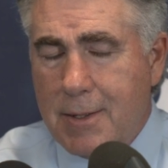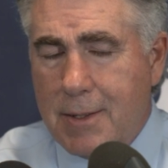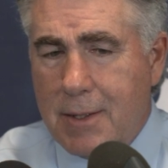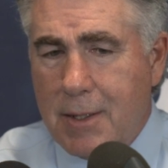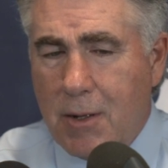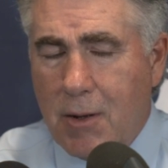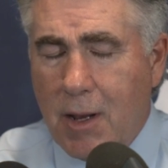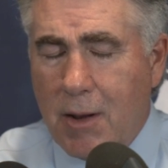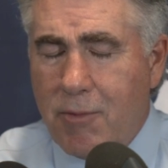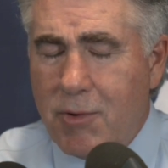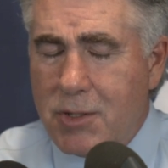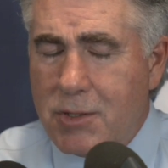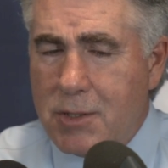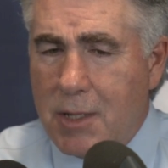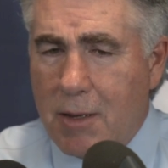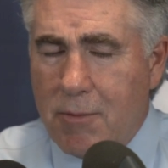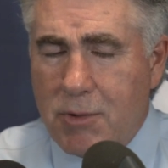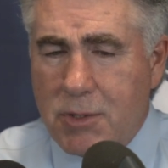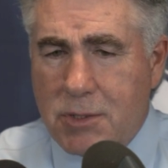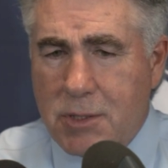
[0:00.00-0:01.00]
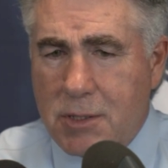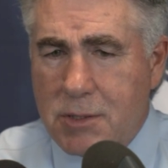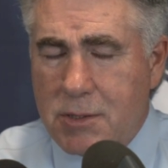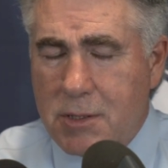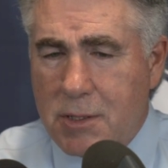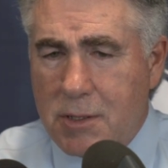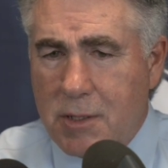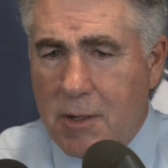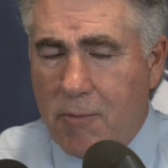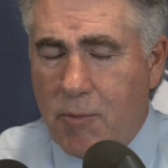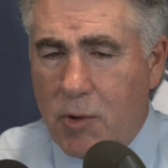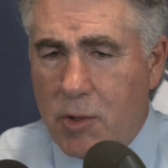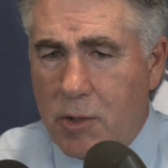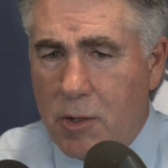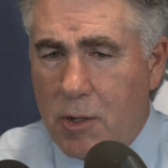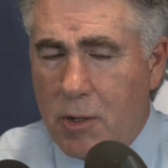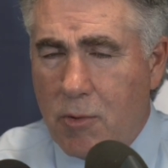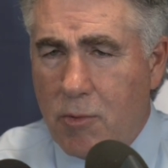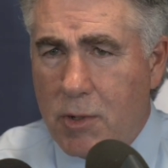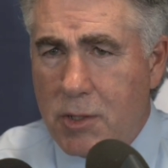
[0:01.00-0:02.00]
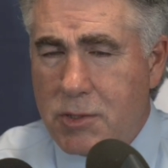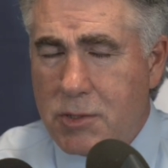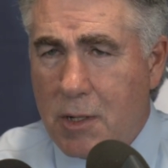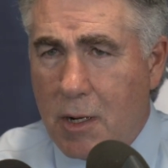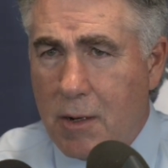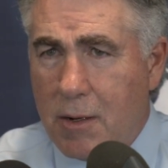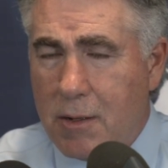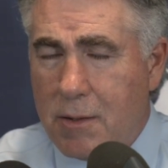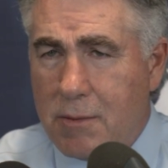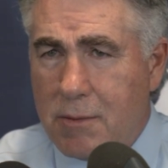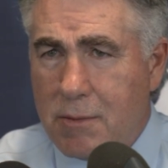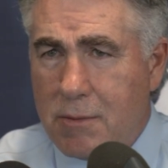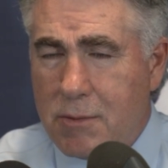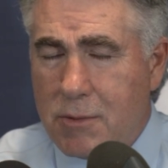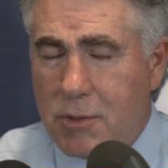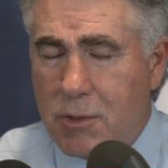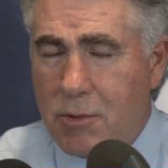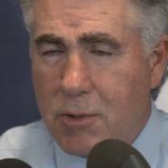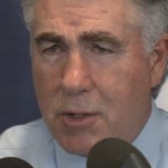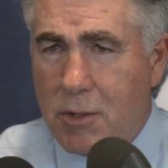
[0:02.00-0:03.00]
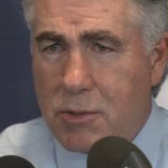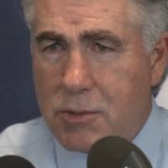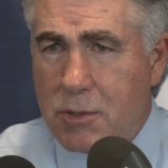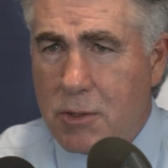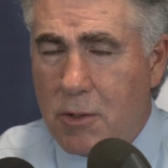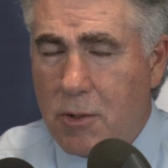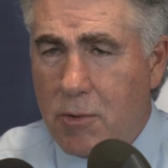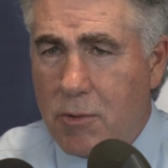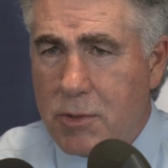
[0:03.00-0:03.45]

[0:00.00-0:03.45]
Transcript: you know, every every season is a different year. We started two years ago.